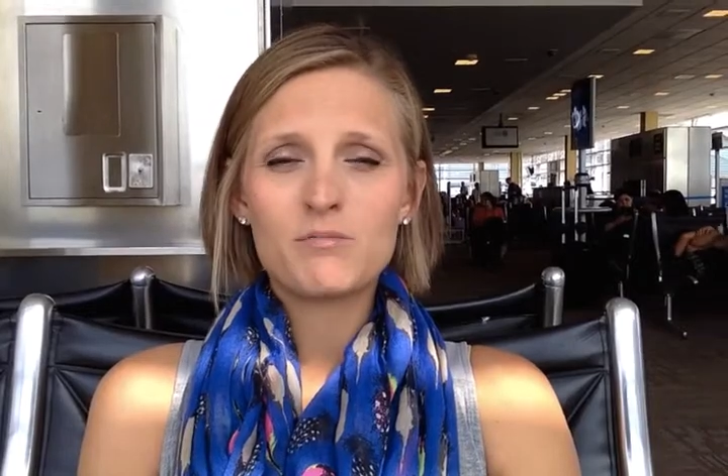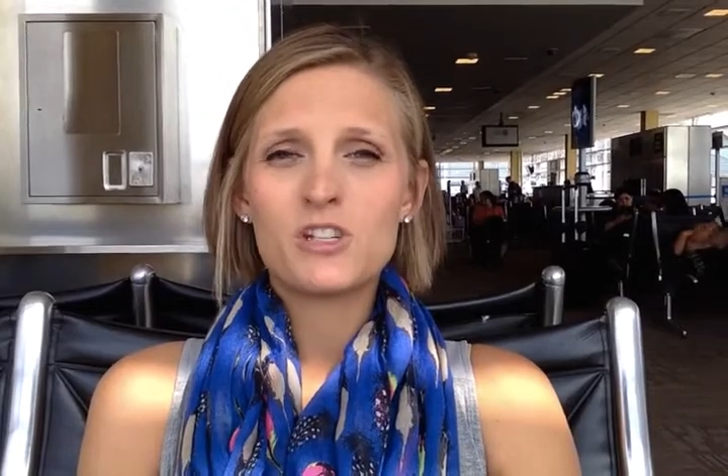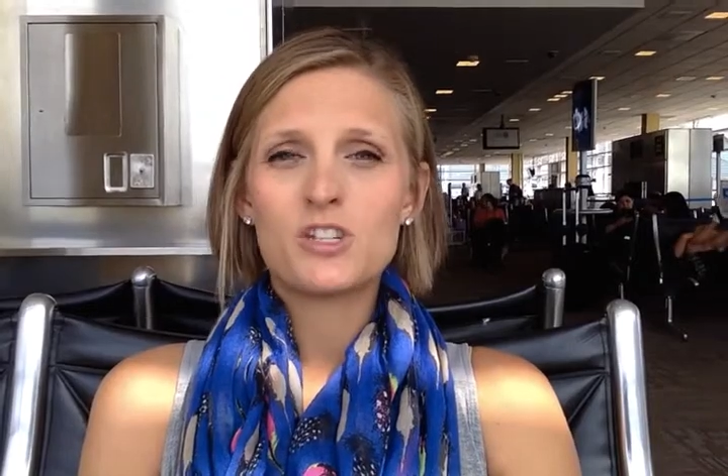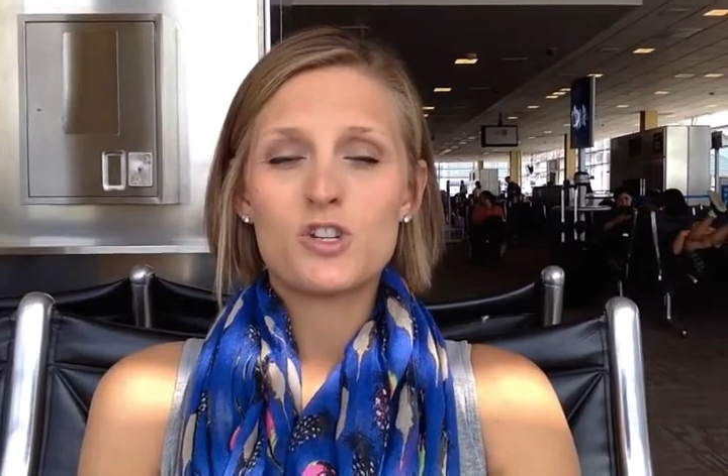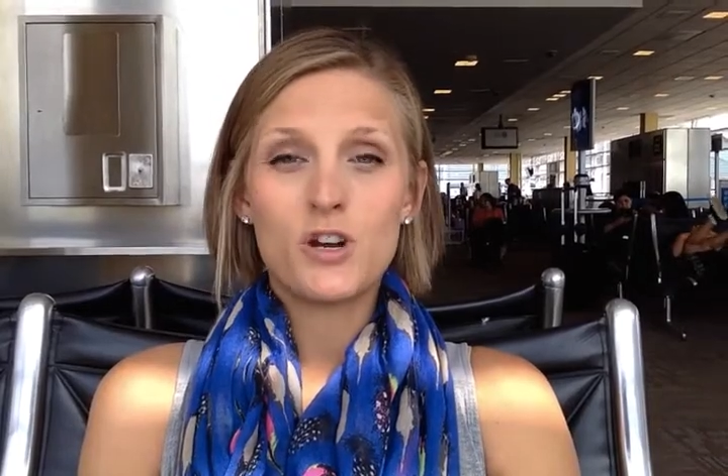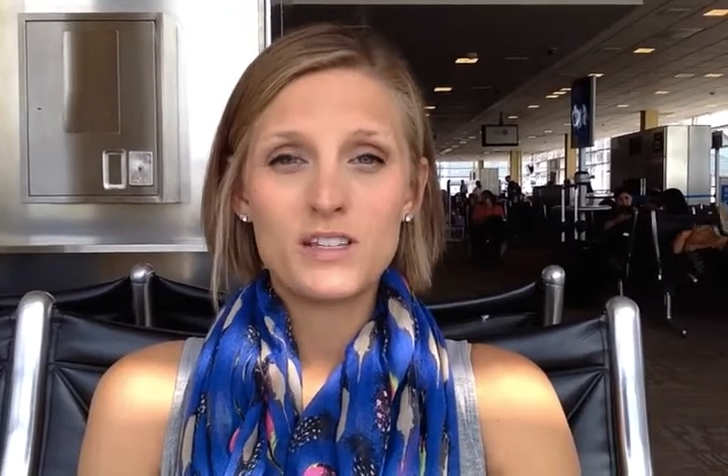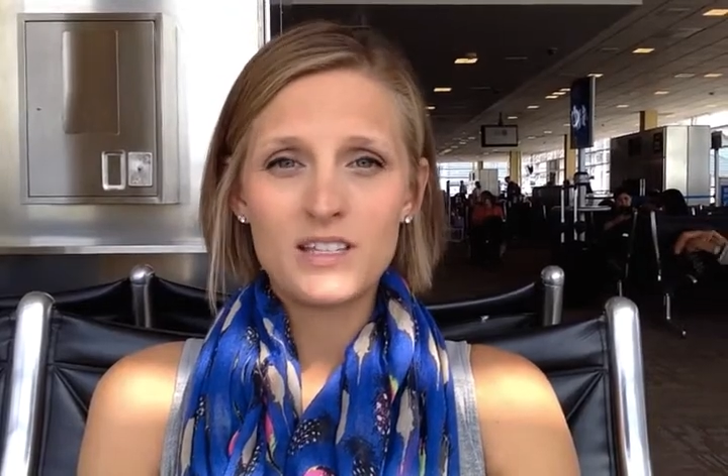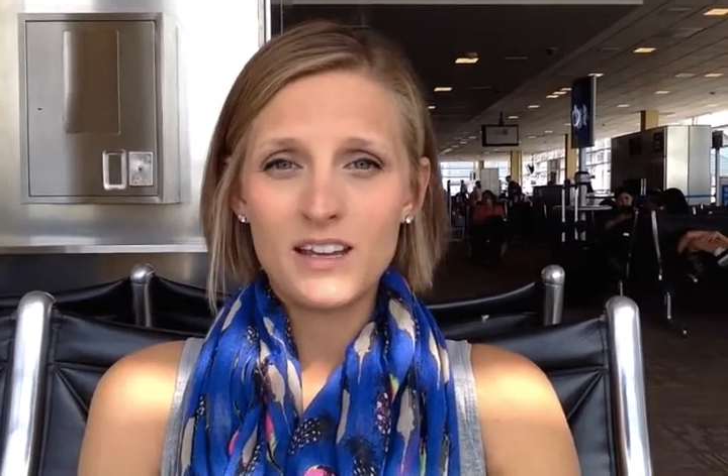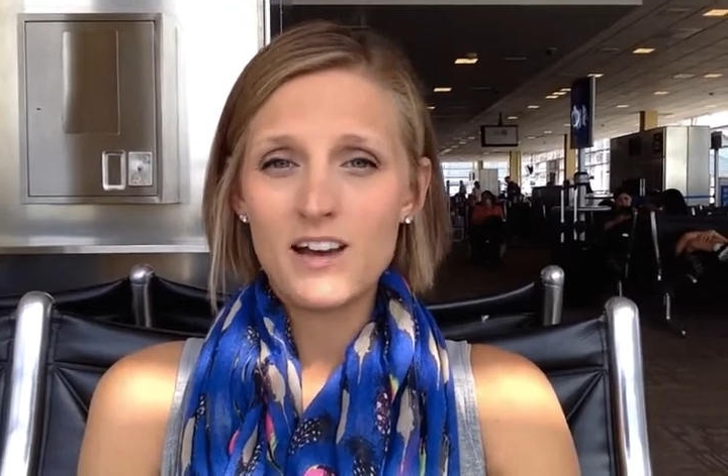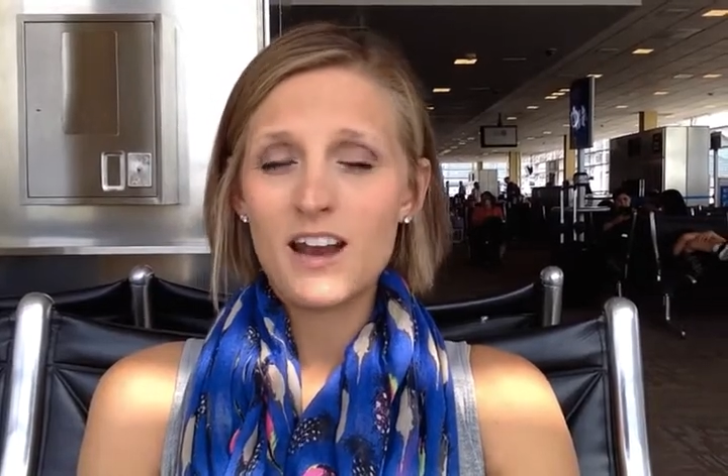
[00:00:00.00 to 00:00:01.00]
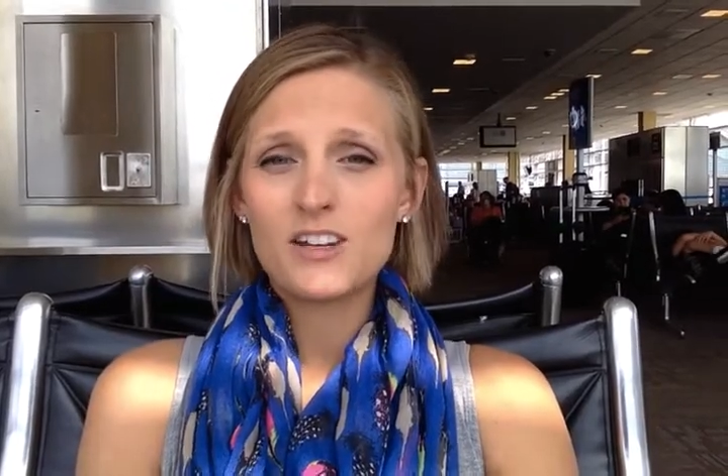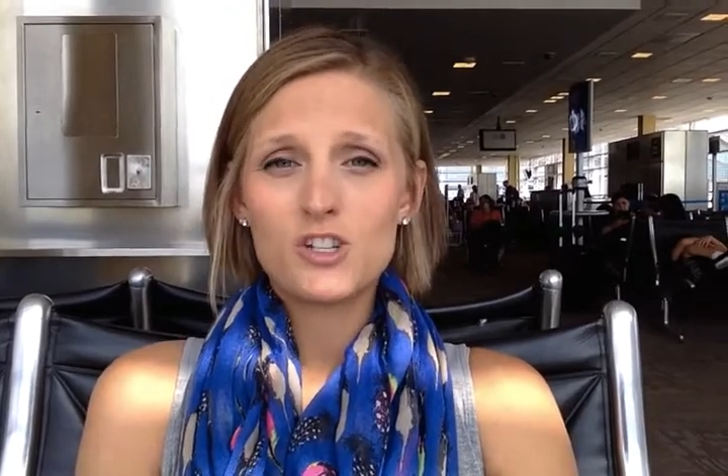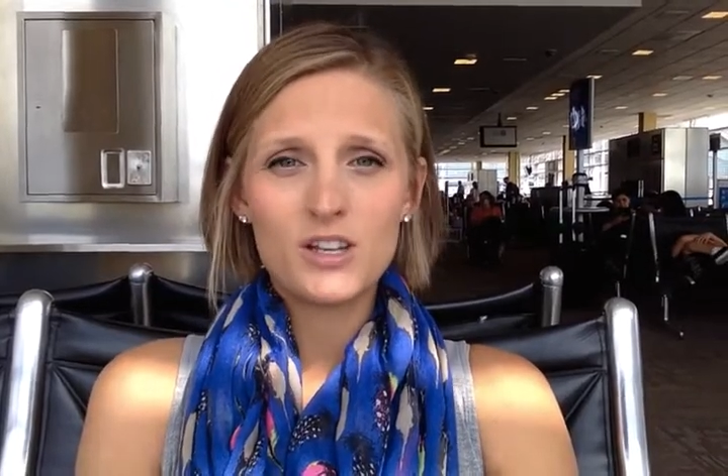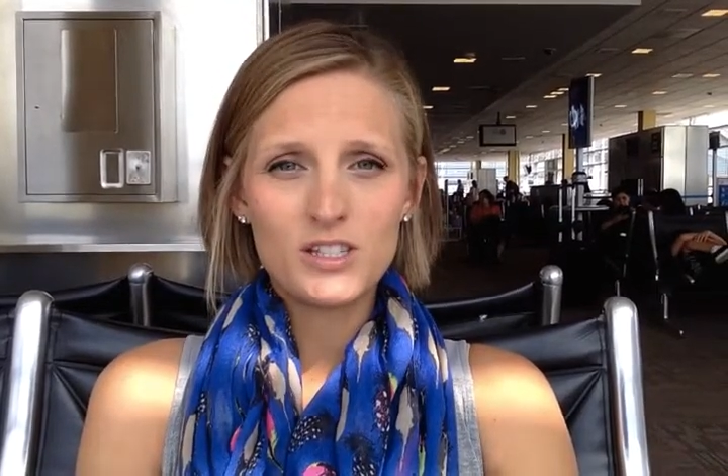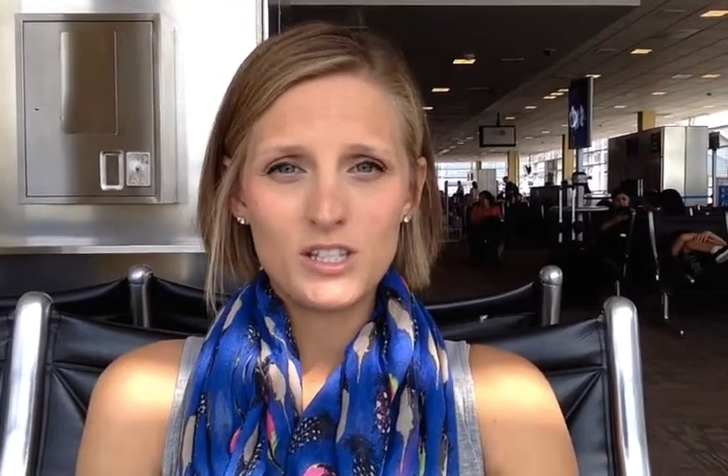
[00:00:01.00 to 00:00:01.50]
I'm just trusting. God, I
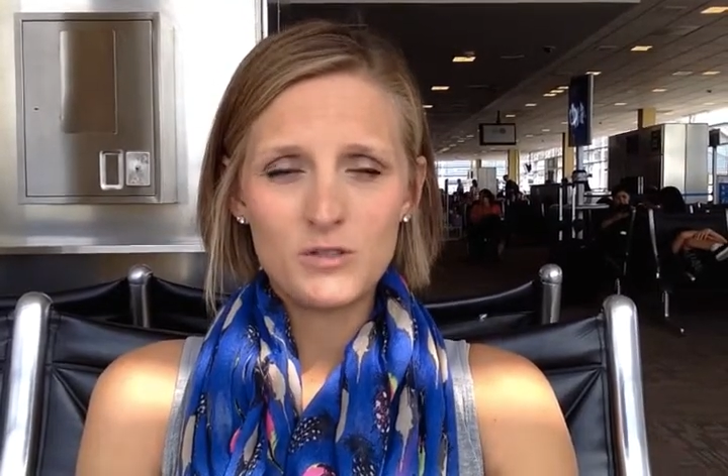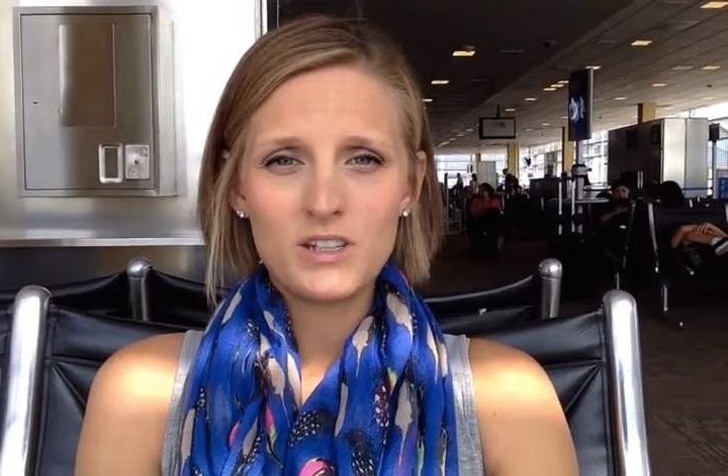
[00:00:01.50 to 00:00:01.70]
trust you.